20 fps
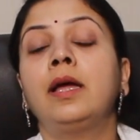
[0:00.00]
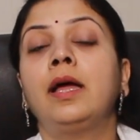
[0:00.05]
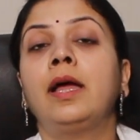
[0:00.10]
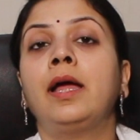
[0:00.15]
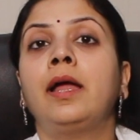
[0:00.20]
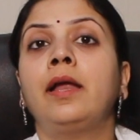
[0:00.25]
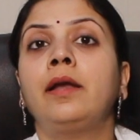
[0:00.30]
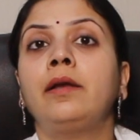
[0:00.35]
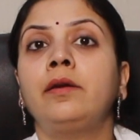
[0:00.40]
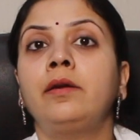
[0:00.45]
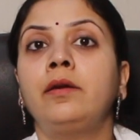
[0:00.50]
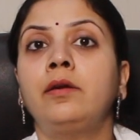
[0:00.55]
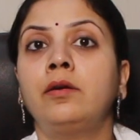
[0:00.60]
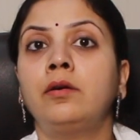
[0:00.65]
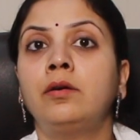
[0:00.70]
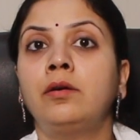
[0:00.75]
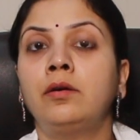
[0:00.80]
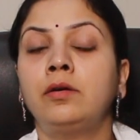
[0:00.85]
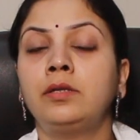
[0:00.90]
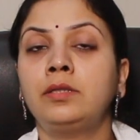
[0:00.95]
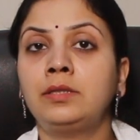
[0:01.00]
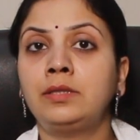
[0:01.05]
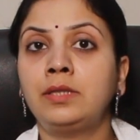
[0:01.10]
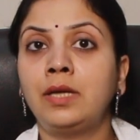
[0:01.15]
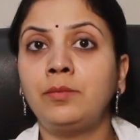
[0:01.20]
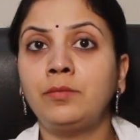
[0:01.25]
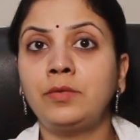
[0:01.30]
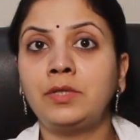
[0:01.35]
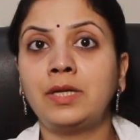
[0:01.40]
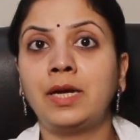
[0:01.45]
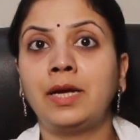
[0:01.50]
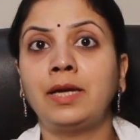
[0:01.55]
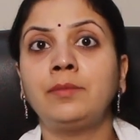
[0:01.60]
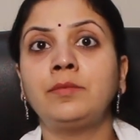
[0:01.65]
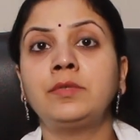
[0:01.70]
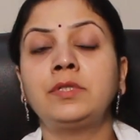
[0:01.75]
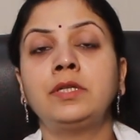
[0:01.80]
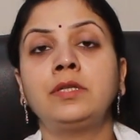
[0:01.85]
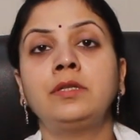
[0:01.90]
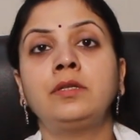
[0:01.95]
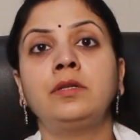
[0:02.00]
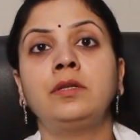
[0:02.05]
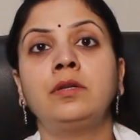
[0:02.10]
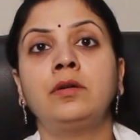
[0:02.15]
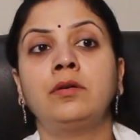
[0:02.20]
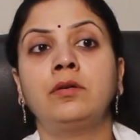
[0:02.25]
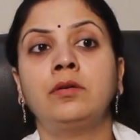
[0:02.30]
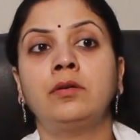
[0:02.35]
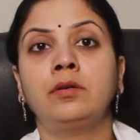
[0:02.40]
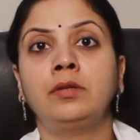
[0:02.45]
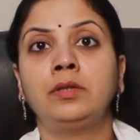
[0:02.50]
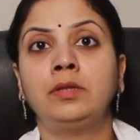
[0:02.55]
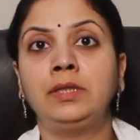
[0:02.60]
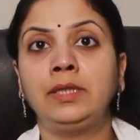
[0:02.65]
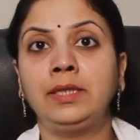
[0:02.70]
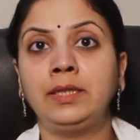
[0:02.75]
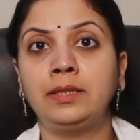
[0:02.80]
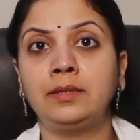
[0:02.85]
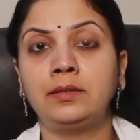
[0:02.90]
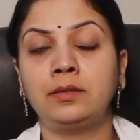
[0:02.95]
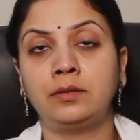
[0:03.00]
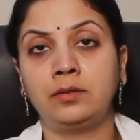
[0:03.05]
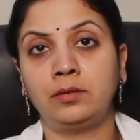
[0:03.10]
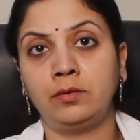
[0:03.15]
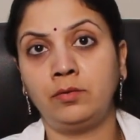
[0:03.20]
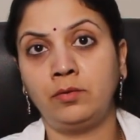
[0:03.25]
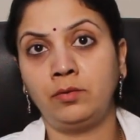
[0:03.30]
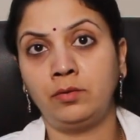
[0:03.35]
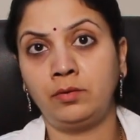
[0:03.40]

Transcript: And sometimes in these